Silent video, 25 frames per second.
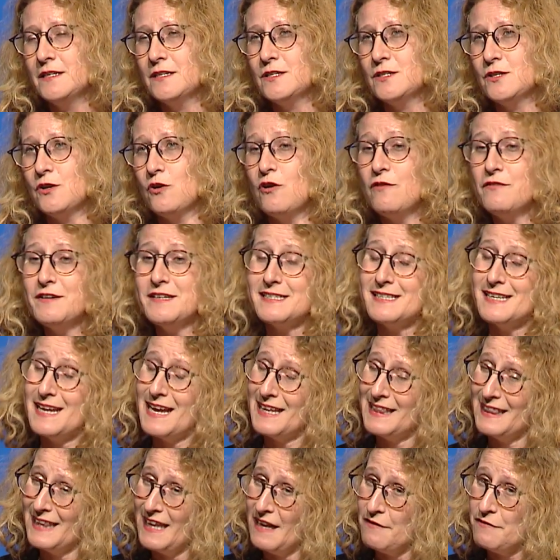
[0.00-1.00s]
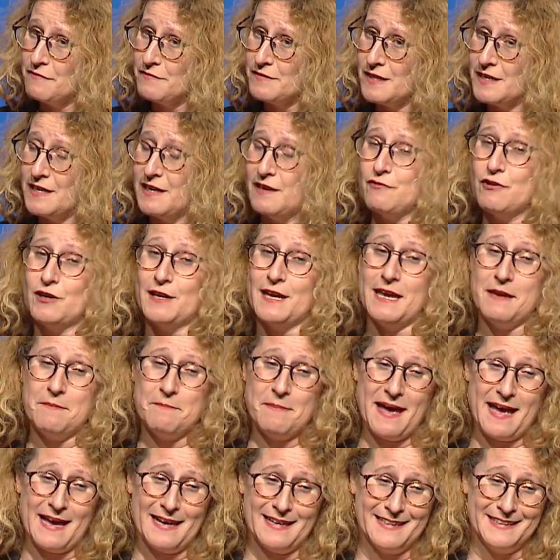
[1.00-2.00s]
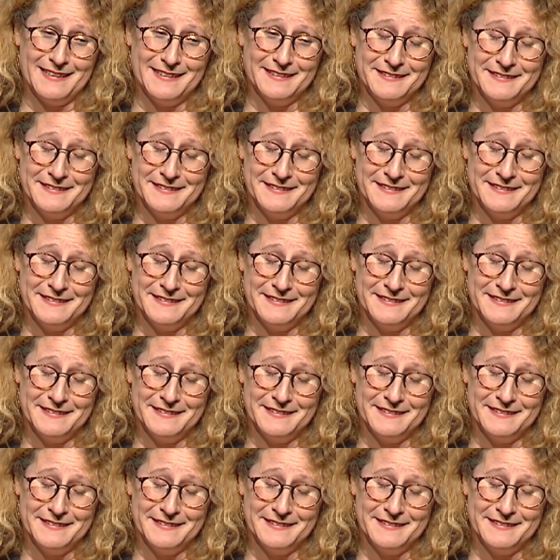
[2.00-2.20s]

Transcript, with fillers: So obviously I left and never came back.